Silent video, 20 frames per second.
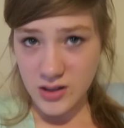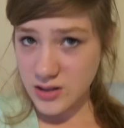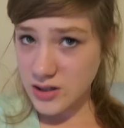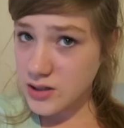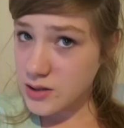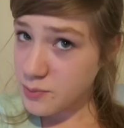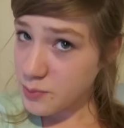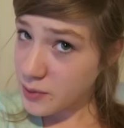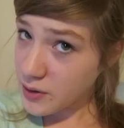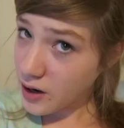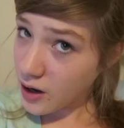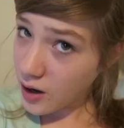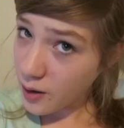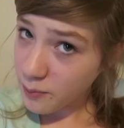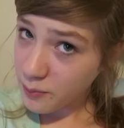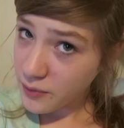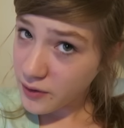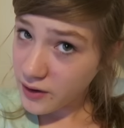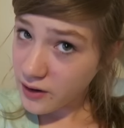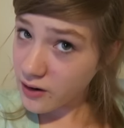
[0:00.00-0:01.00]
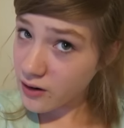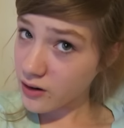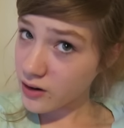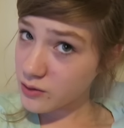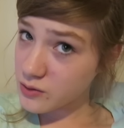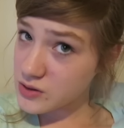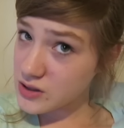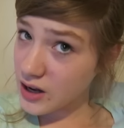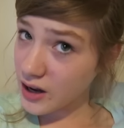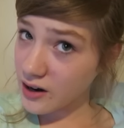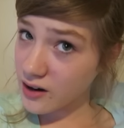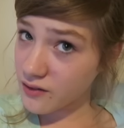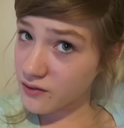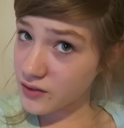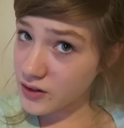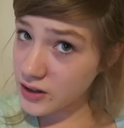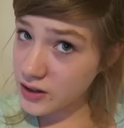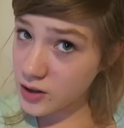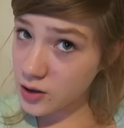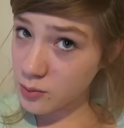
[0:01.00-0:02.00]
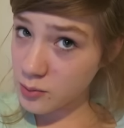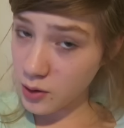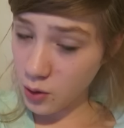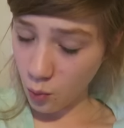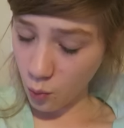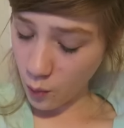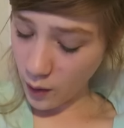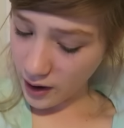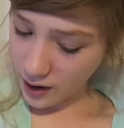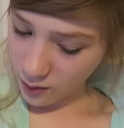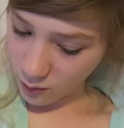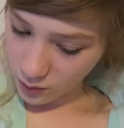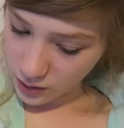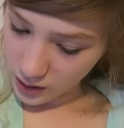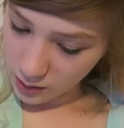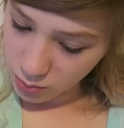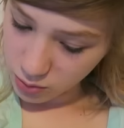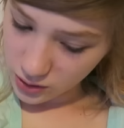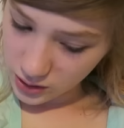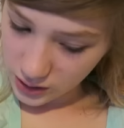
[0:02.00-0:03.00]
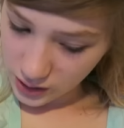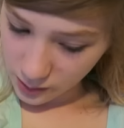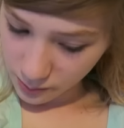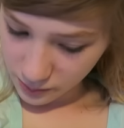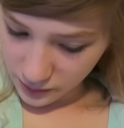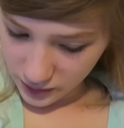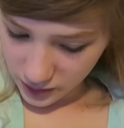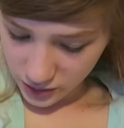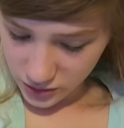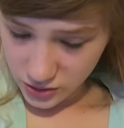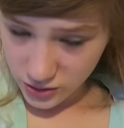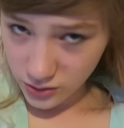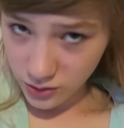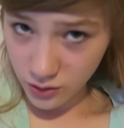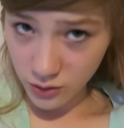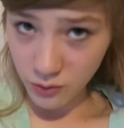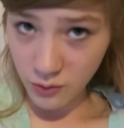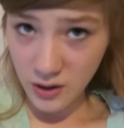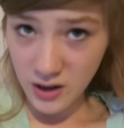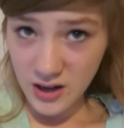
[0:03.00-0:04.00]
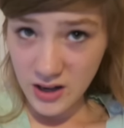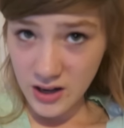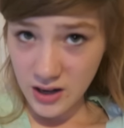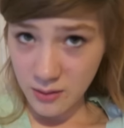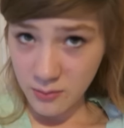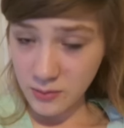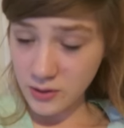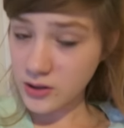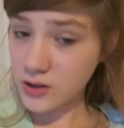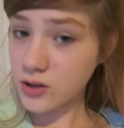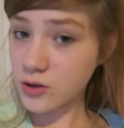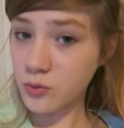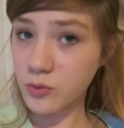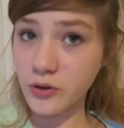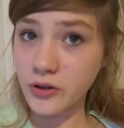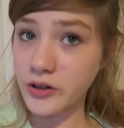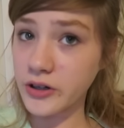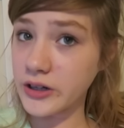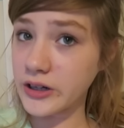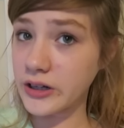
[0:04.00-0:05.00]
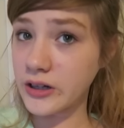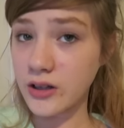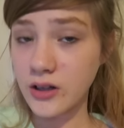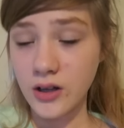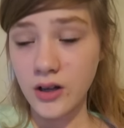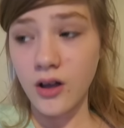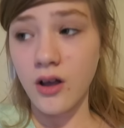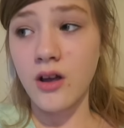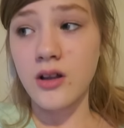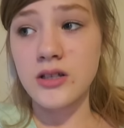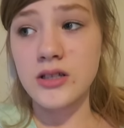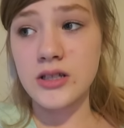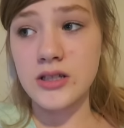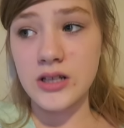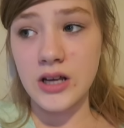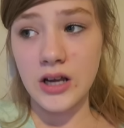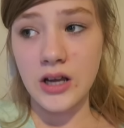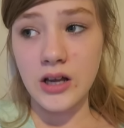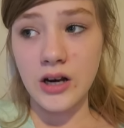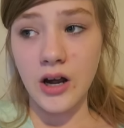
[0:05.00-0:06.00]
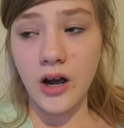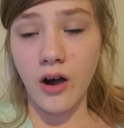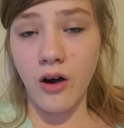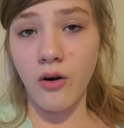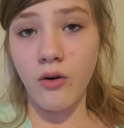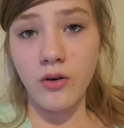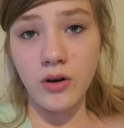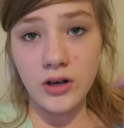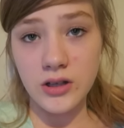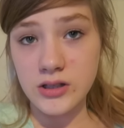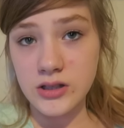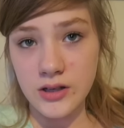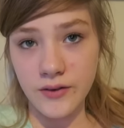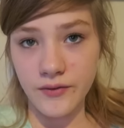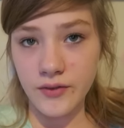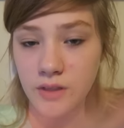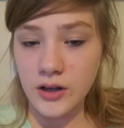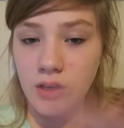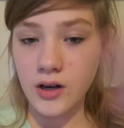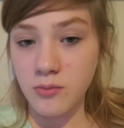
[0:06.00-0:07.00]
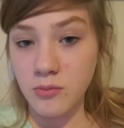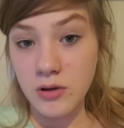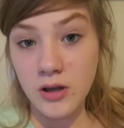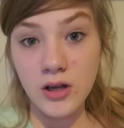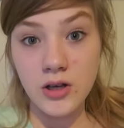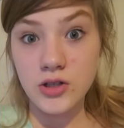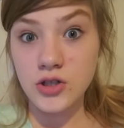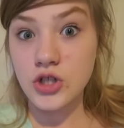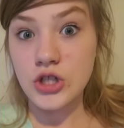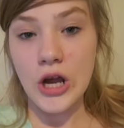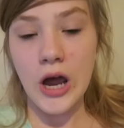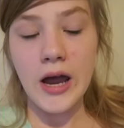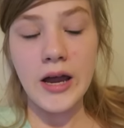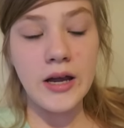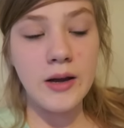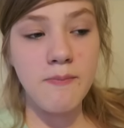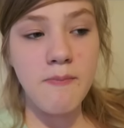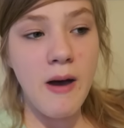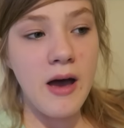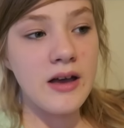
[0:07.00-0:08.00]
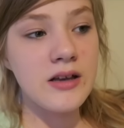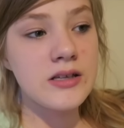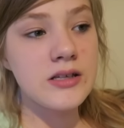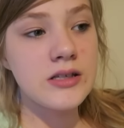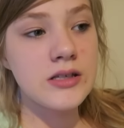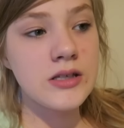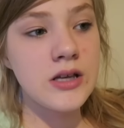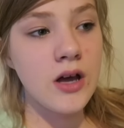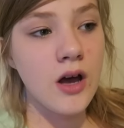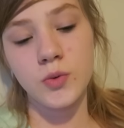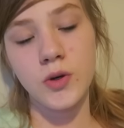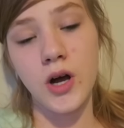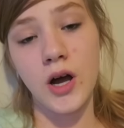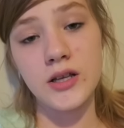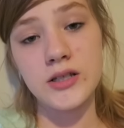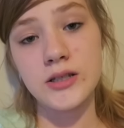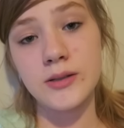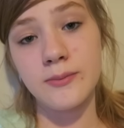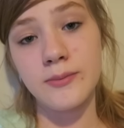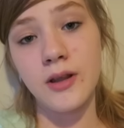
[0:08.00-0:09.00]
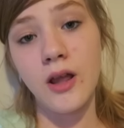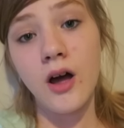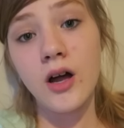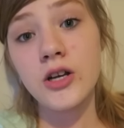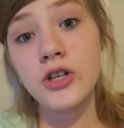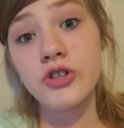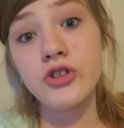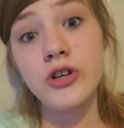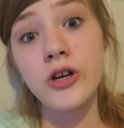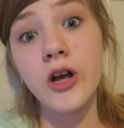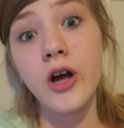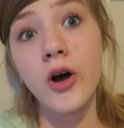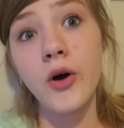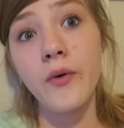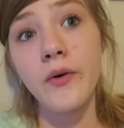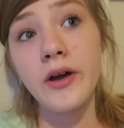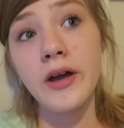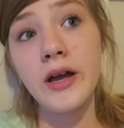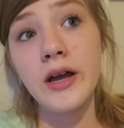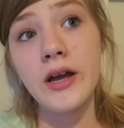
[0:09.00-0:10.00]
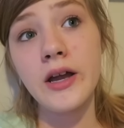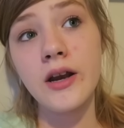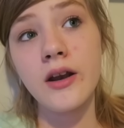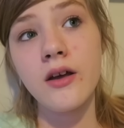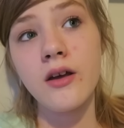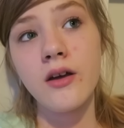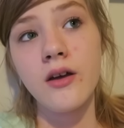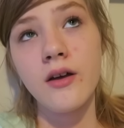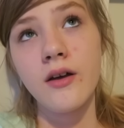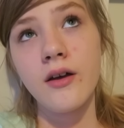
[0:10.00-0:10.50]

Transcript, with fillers: because it's been up there and it was kind of a little bit wet when I put it up there so I'm a little worried to take it out and it's definitely going to be a giant mess. Got some laundry going.